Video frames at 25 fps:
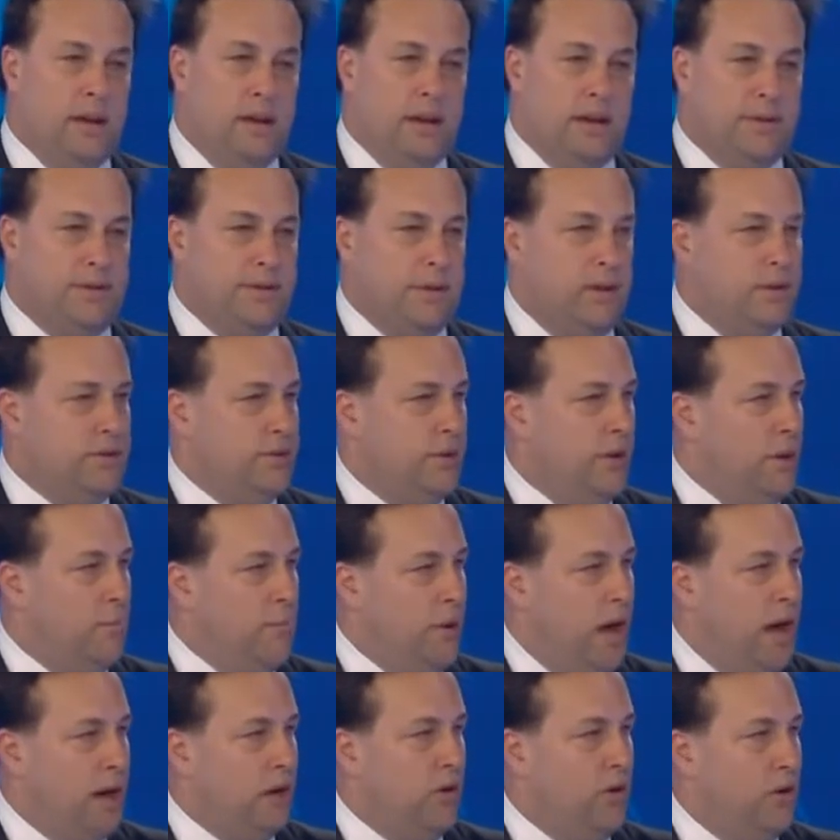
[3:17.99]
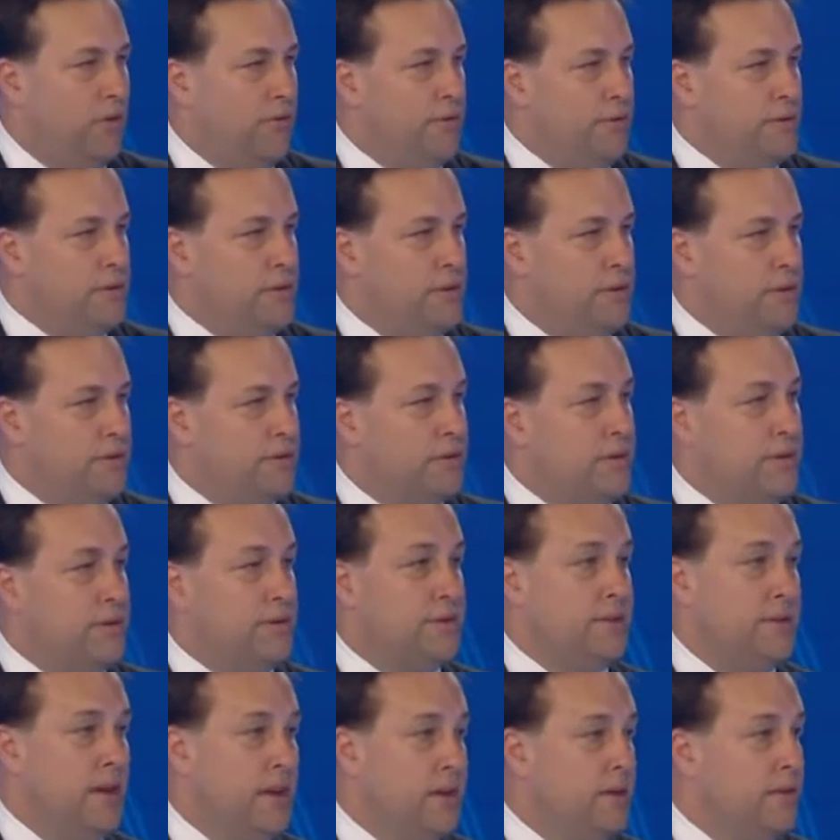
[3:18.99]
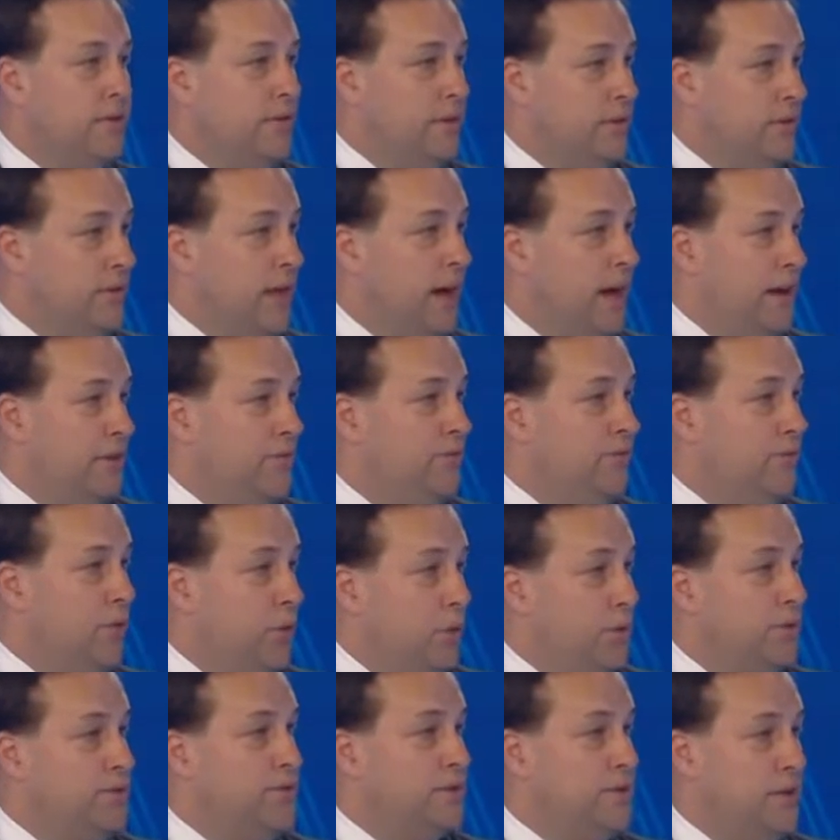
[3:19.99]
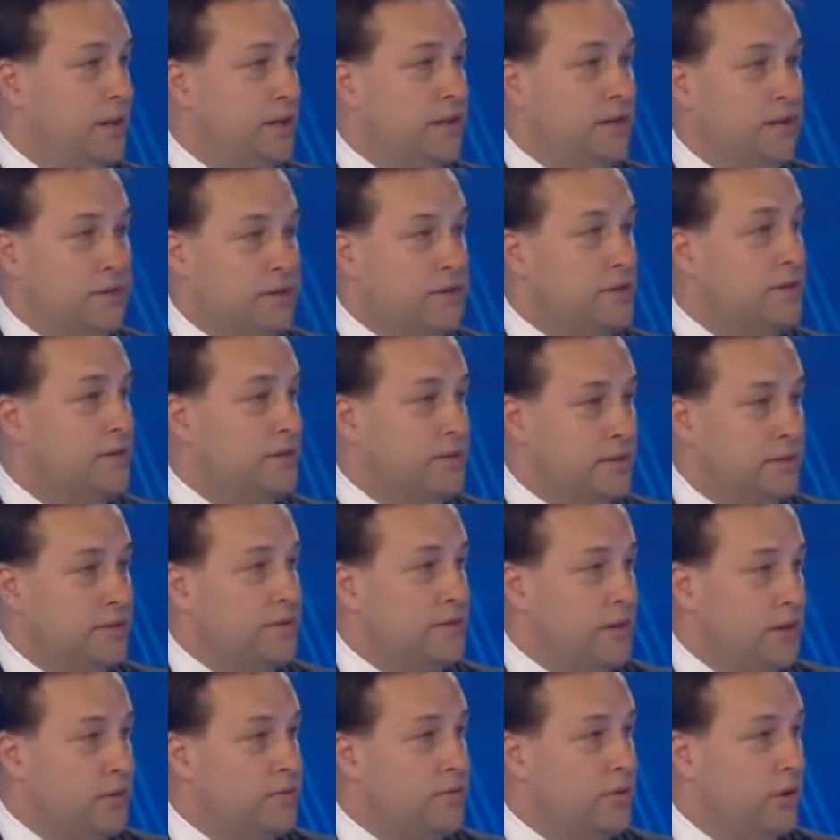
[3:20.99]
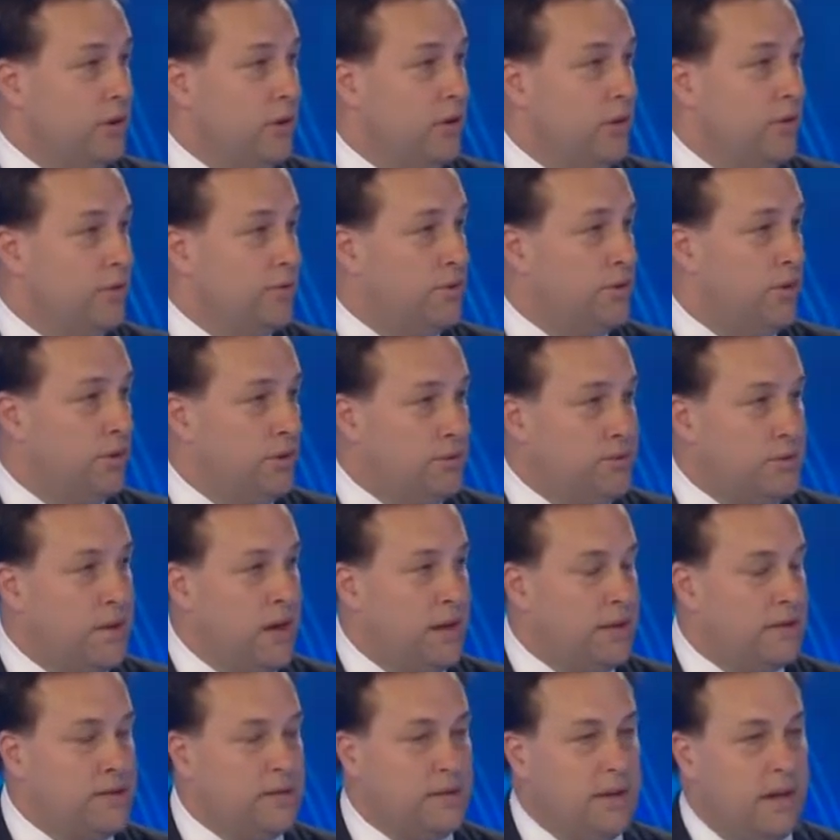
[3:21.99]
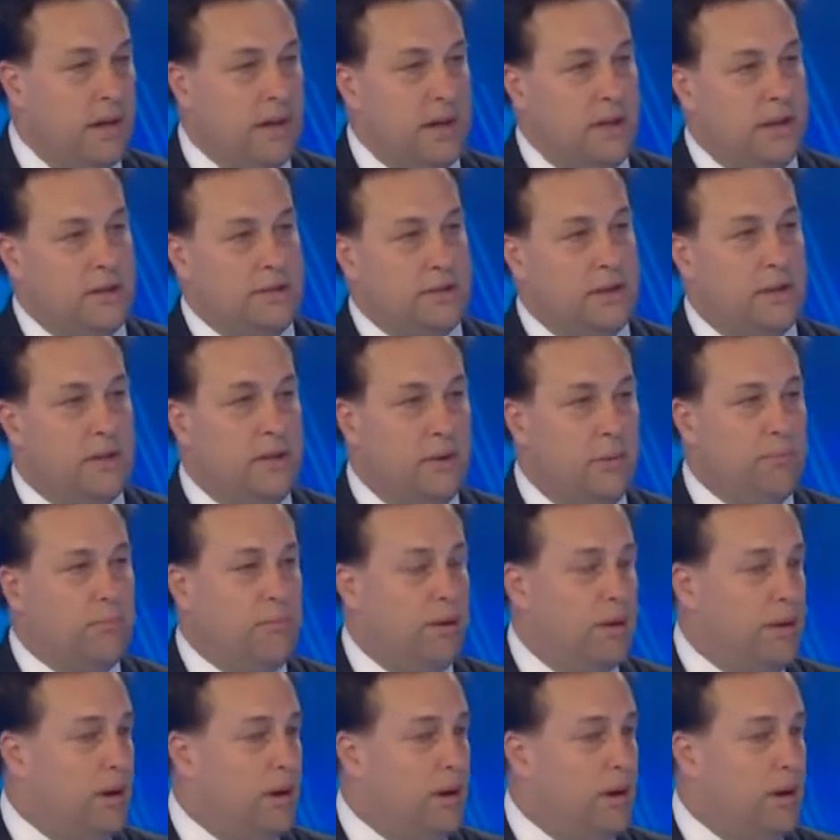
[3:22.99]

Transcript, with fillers: essentially bank officers conceded that they'd forged signatures, etc., on contracts. So there,